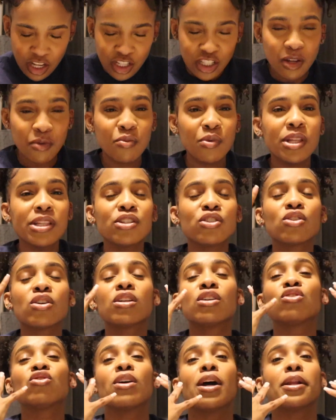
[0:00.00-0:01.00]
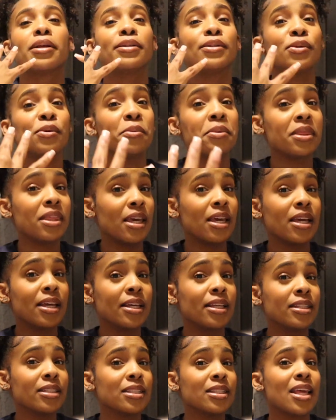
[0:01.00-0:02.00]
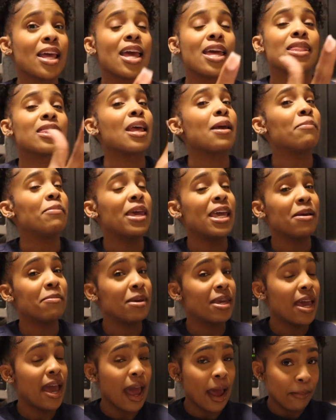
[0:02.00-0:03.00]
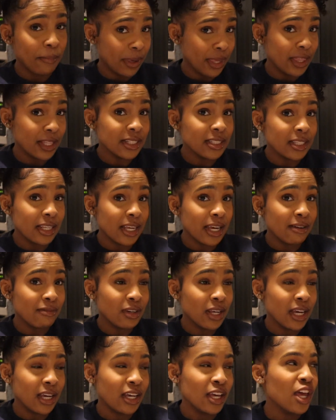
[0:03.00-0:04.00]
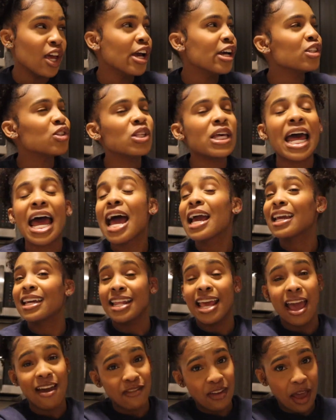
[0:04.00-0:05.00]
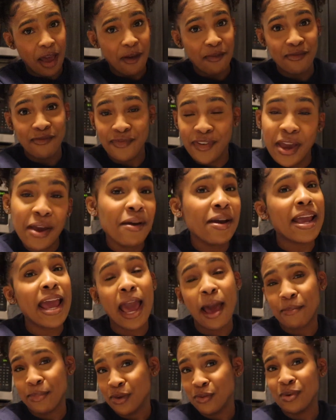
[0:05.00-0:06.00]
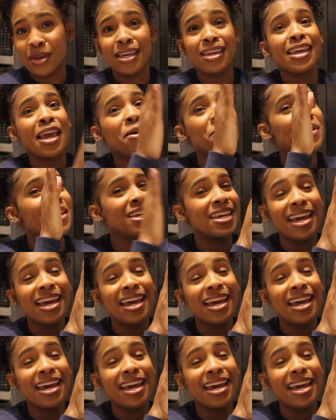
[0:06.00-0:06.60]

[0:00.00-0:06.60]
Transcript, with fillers: So I'm really just gonna try to do things that make me happy this evening so that I can have a very happy week. Can we